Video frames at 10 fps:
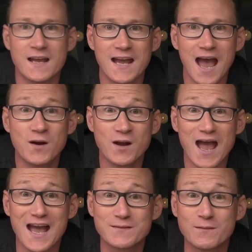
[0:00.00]
Now,
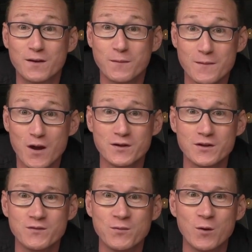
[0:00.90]
as for the remote
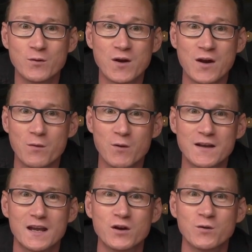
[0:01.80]
control,
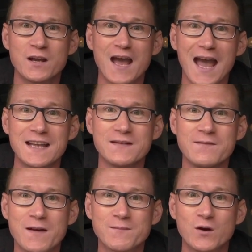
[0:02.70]
with it you can
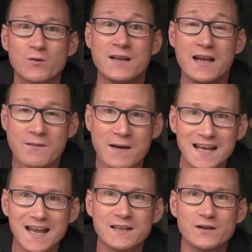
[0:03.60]
activate the auxiliary
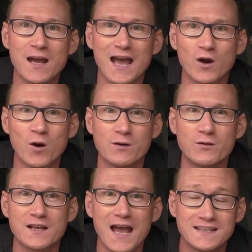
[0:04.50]
heater and
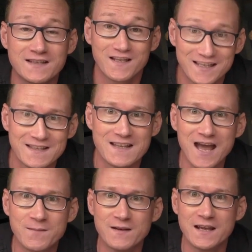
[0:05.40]
also deactivate it
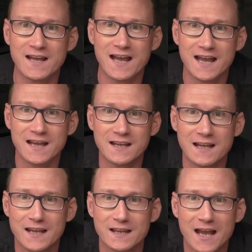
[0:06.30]
again. Here,
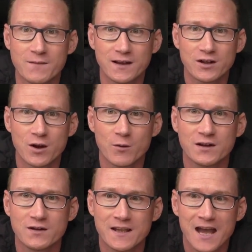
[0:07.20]
let me show
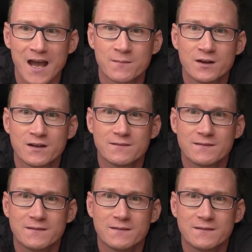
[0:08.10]
it to the camera.